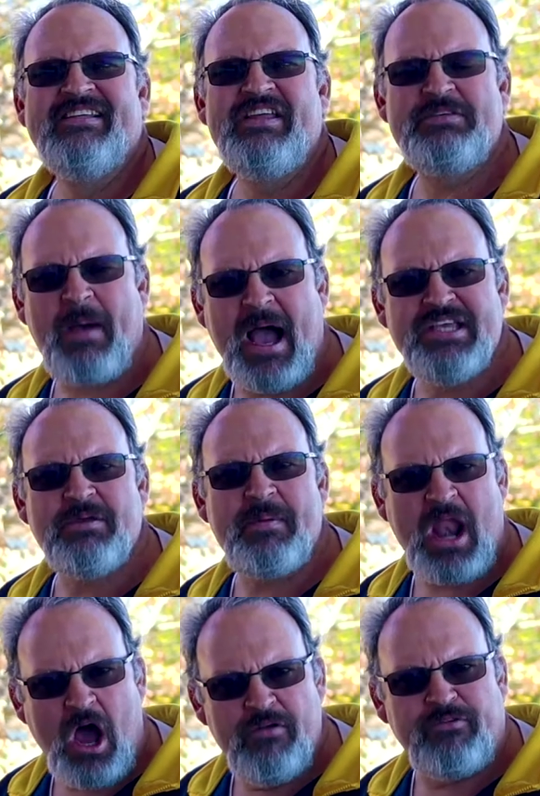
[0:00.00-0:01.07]
These pies have
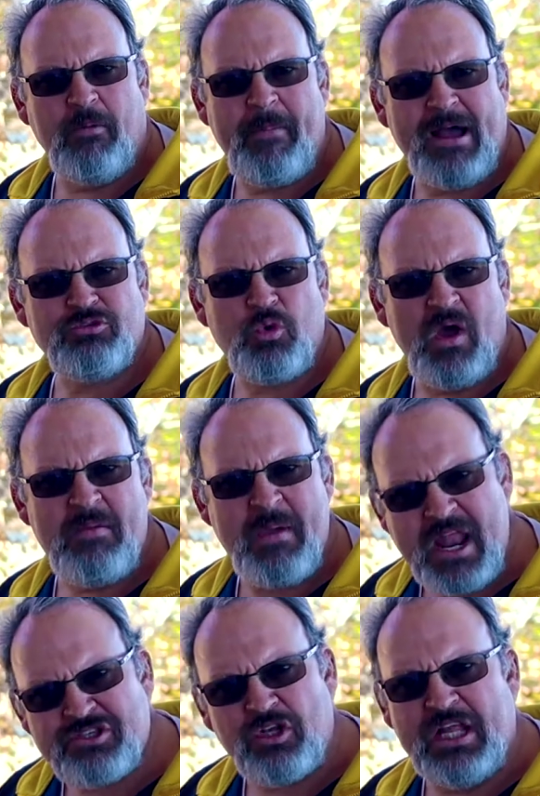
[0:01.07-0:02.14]
been on for about 20
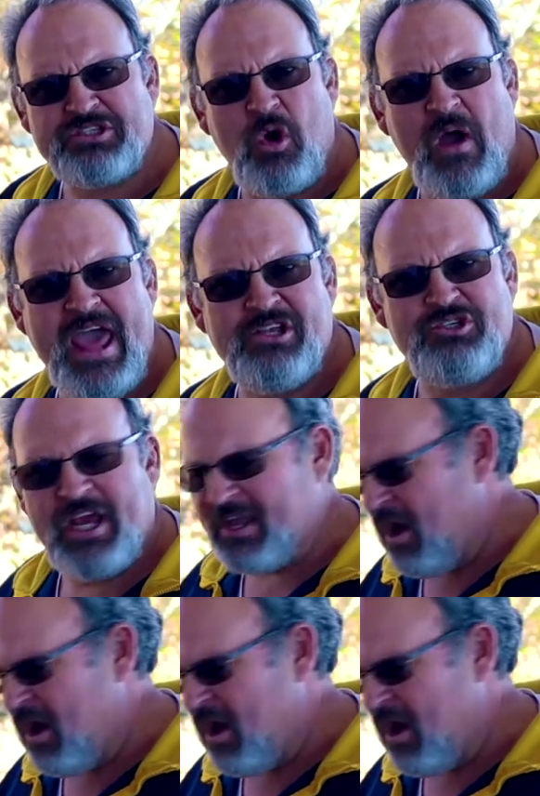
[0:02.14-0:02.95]
minutes, so let's go ahead and check